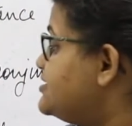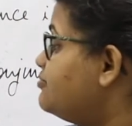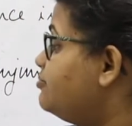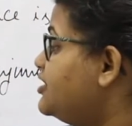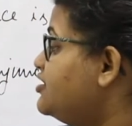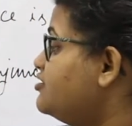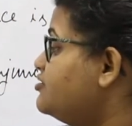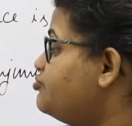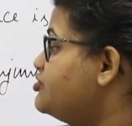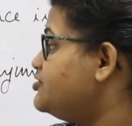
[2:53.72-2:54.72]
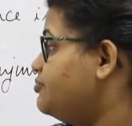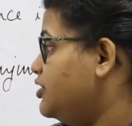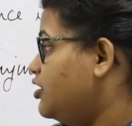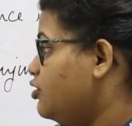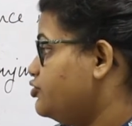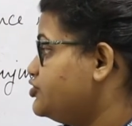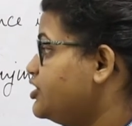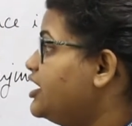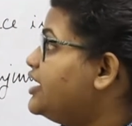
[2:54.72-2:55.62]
simply the principal clause.